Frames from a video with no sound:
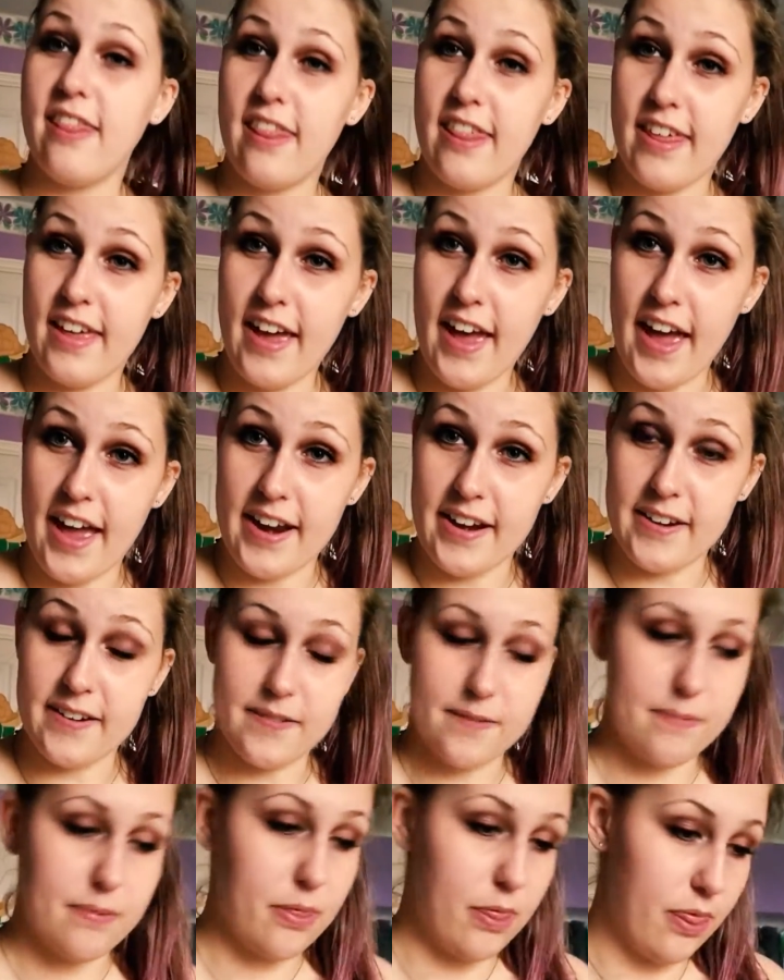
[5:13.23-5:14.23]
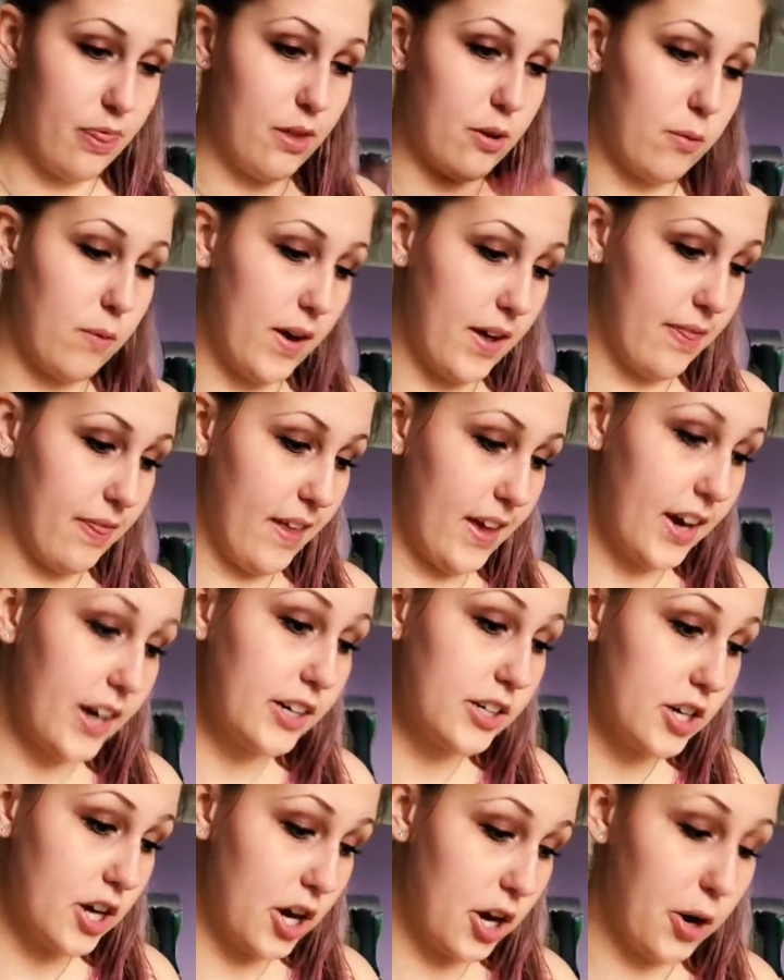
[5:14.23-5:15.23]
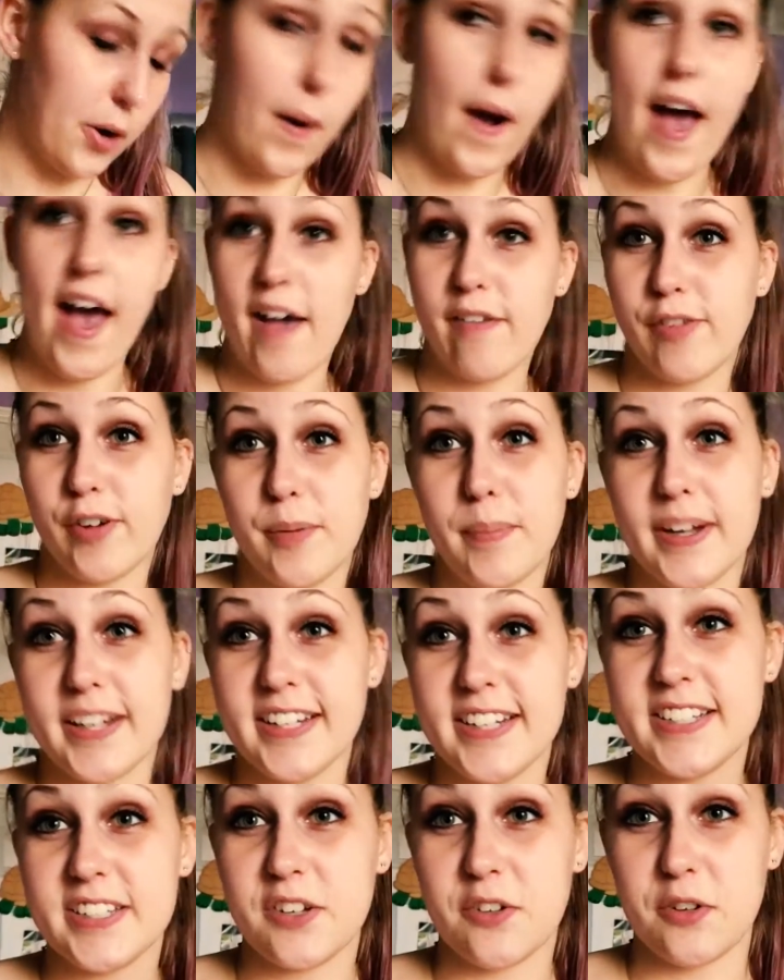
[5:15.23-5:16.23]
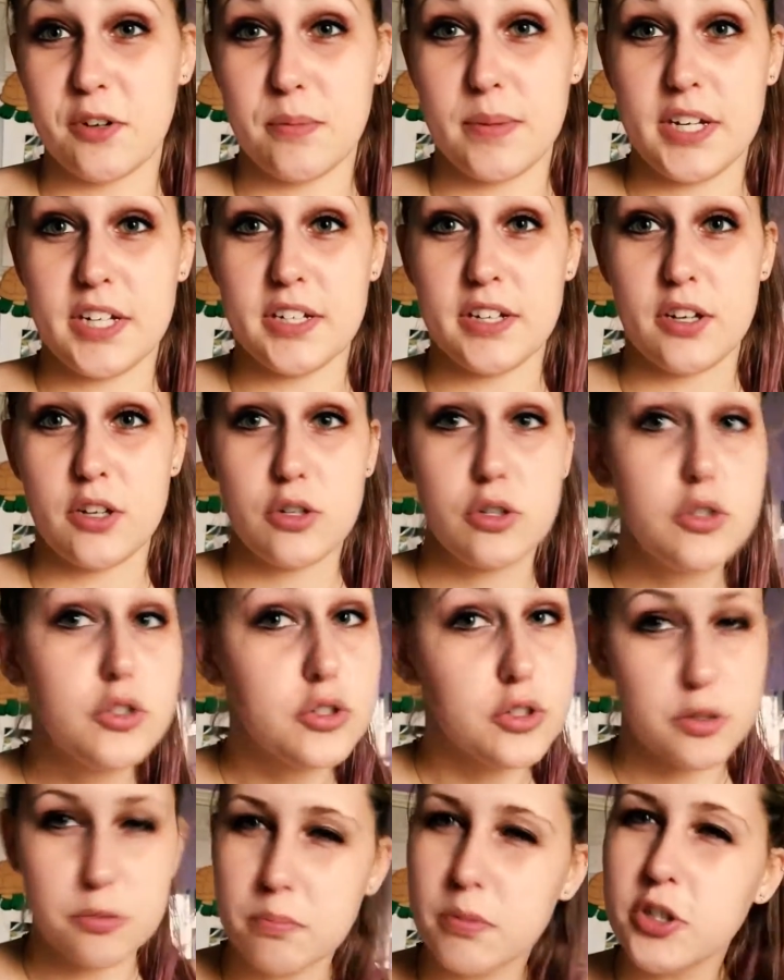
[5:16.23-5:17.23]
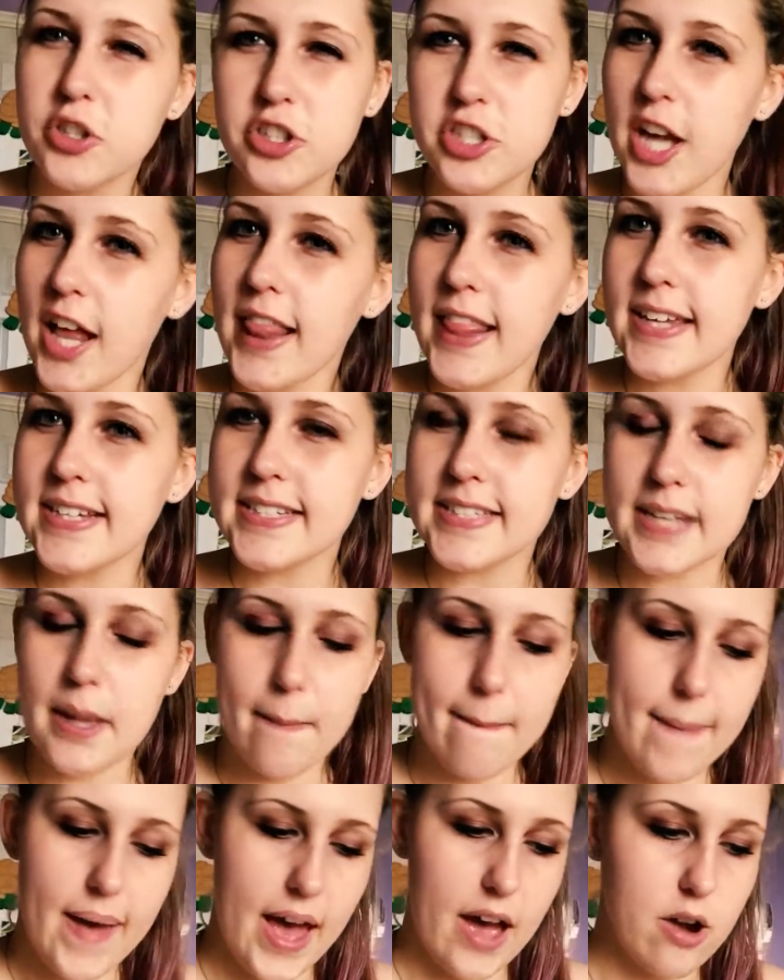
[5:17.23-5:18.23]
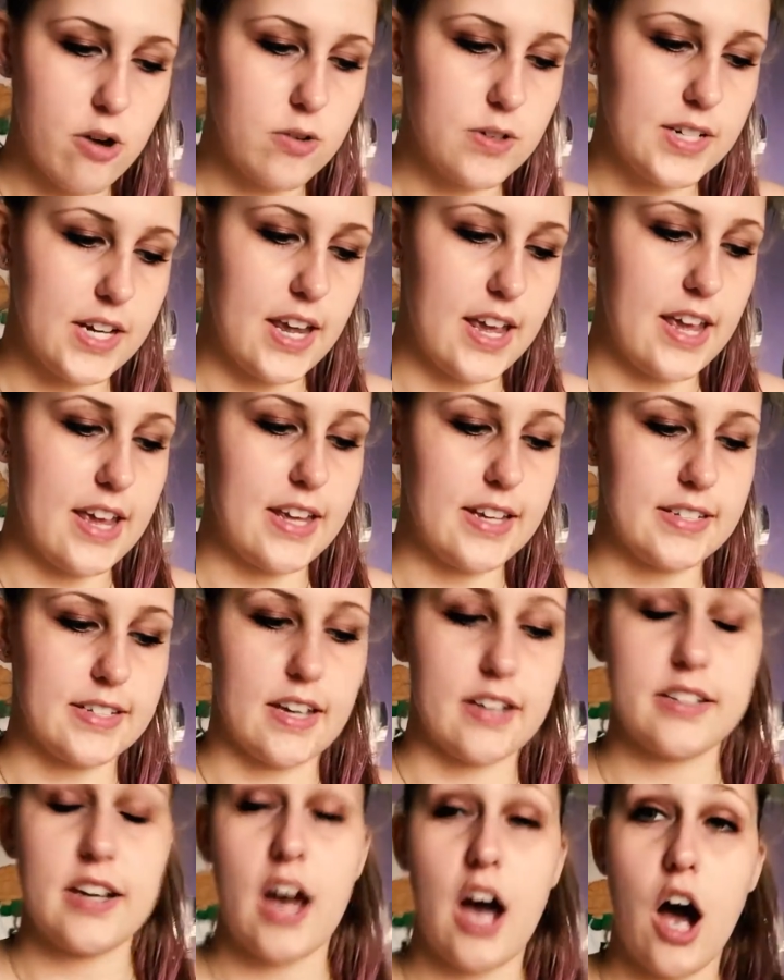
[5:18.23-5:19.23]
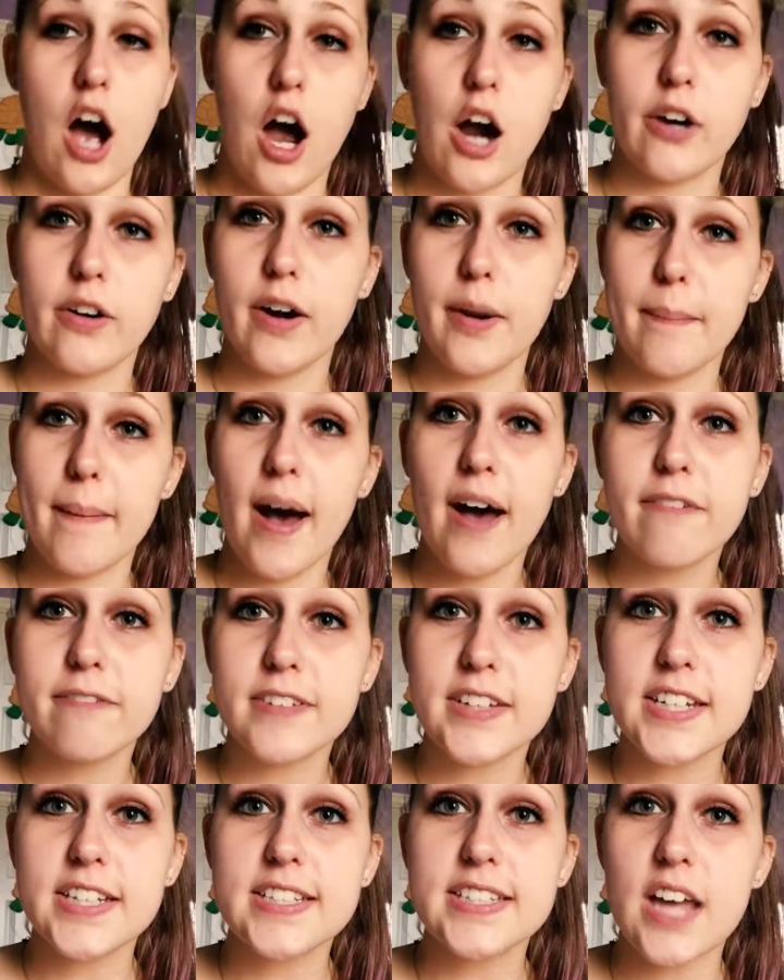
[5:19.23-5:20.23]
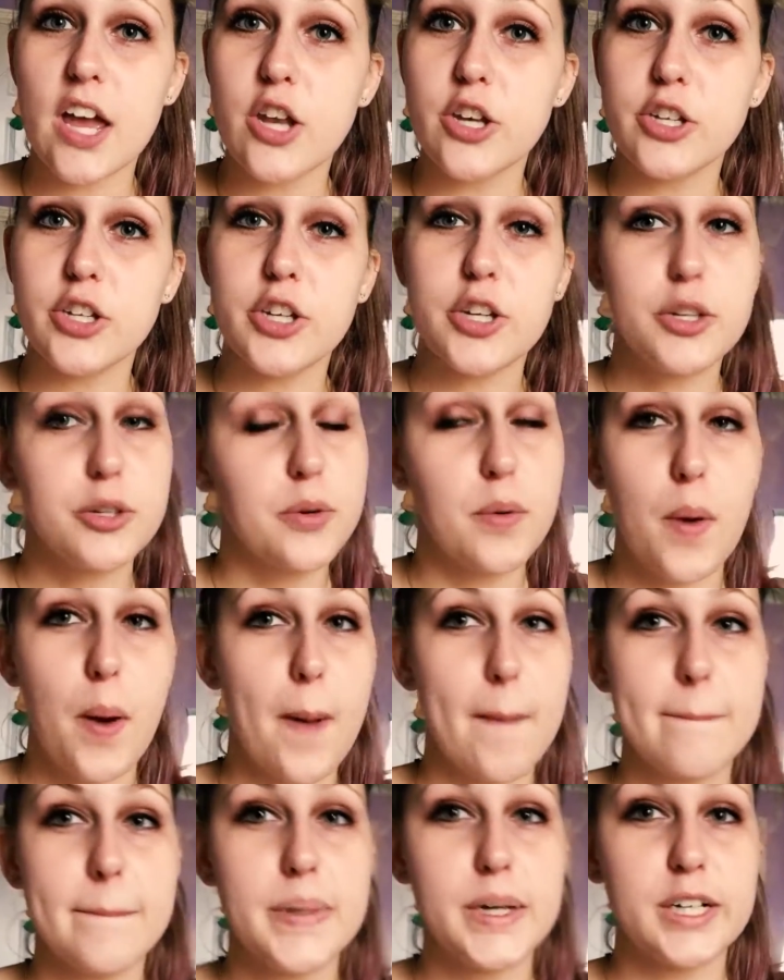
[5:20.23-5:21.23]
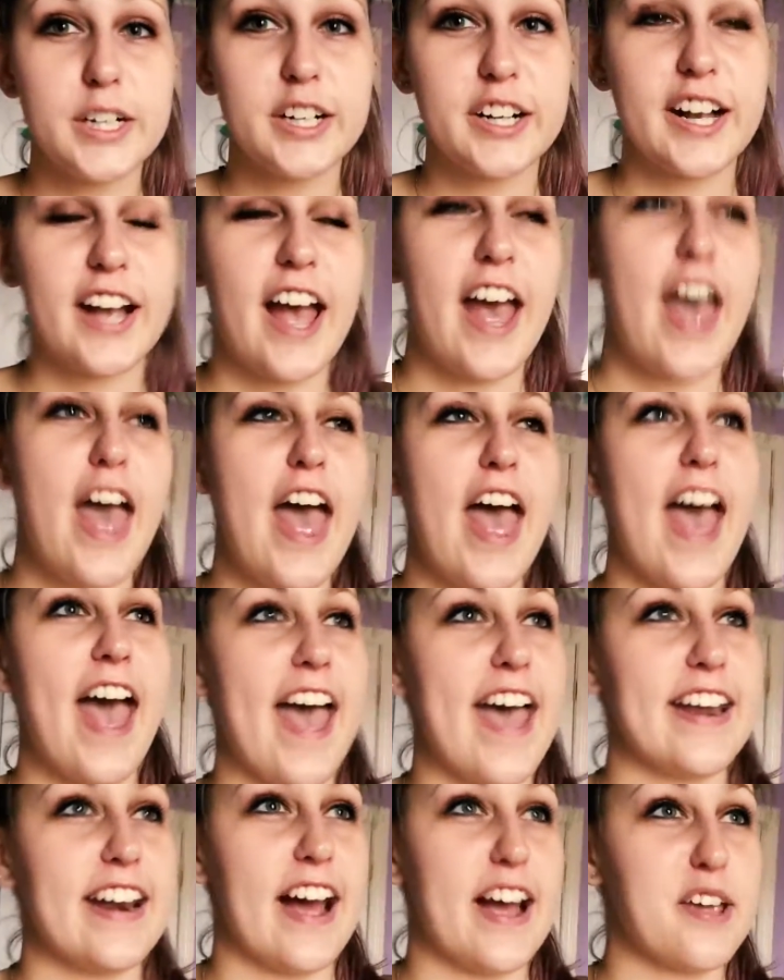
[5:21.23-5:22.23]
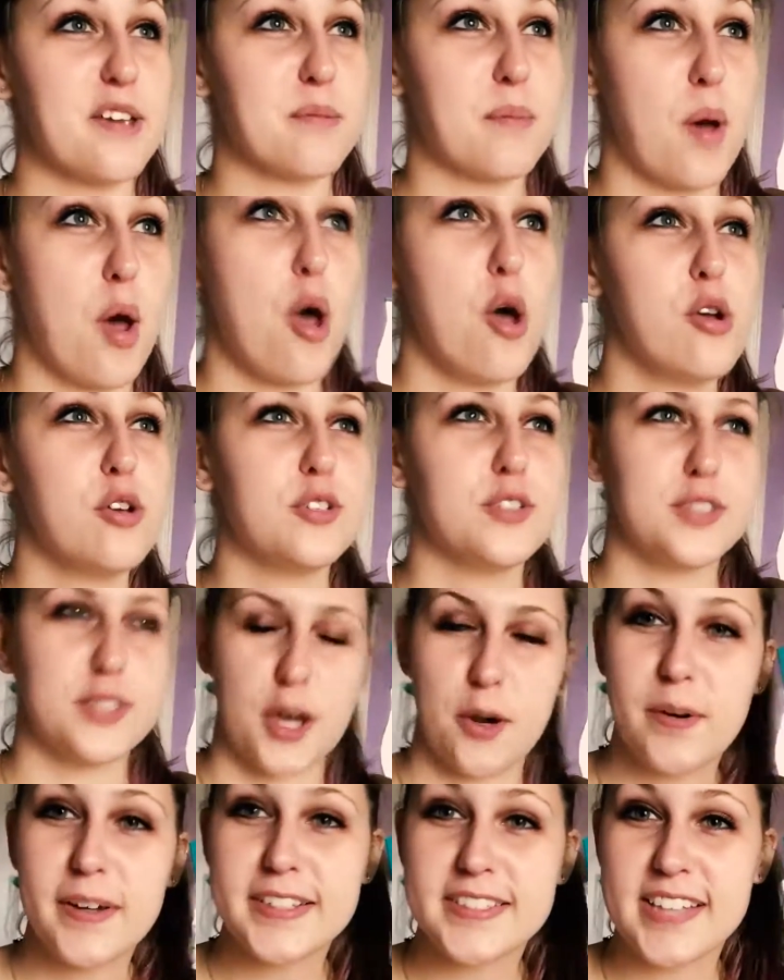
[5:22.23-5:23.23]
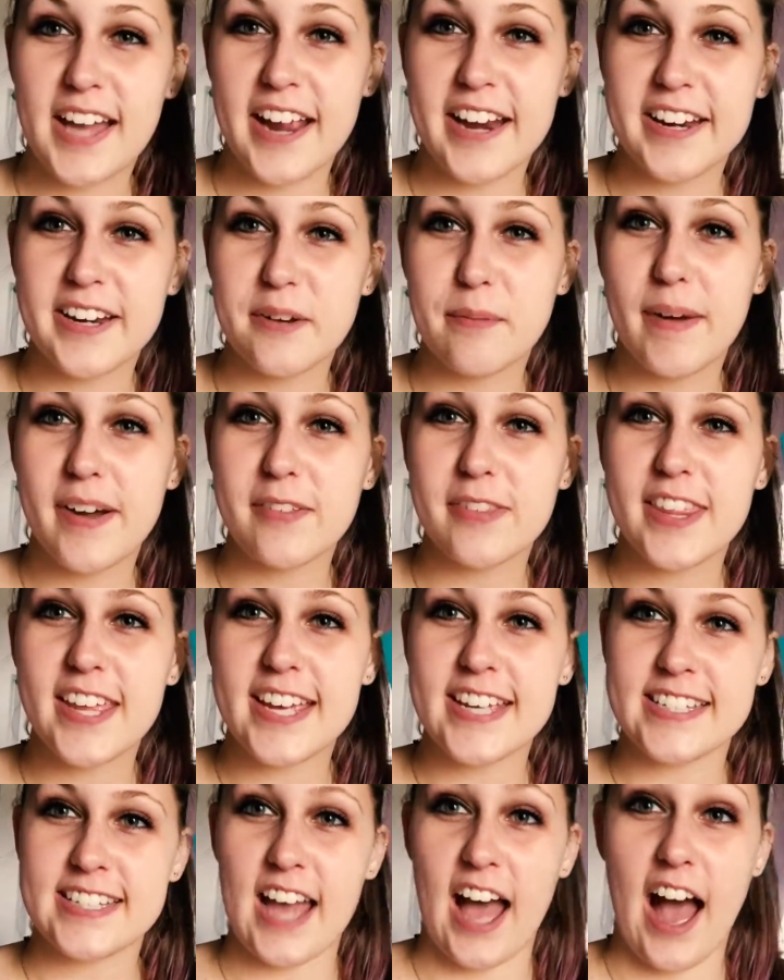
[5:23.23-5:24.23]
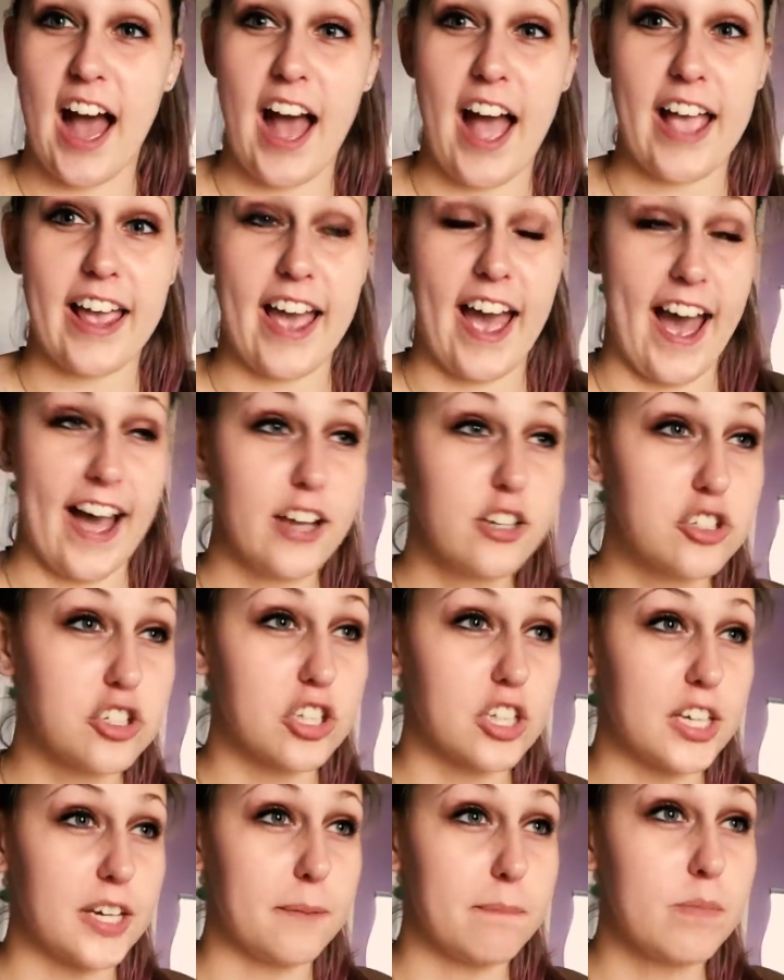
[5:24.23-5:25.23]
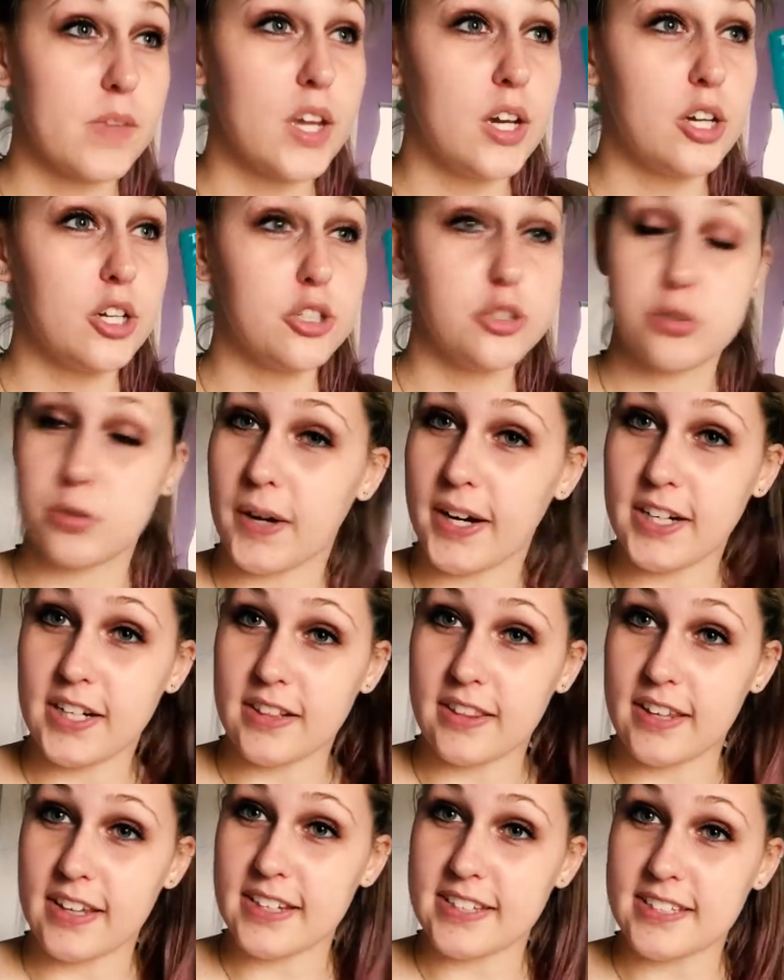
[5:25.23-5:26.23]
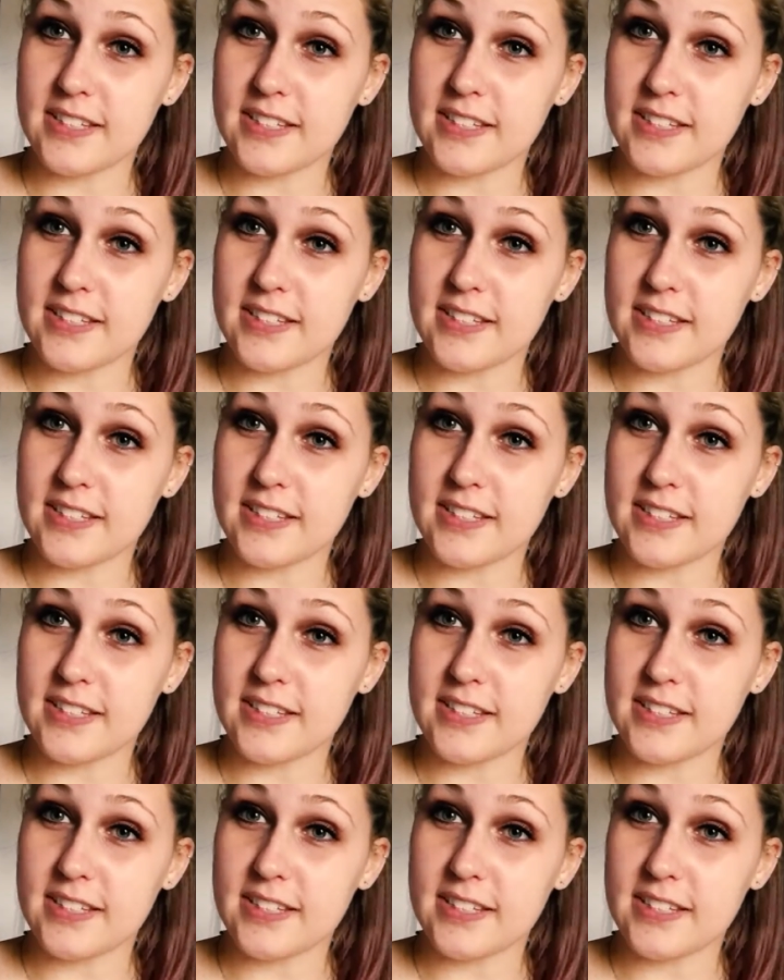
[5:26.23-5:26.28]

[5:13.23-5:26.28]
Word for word: then the one that I know everybody is going to be super jealous about is Tahereh Mafi's new book, and I am so excited about this. I actually traded this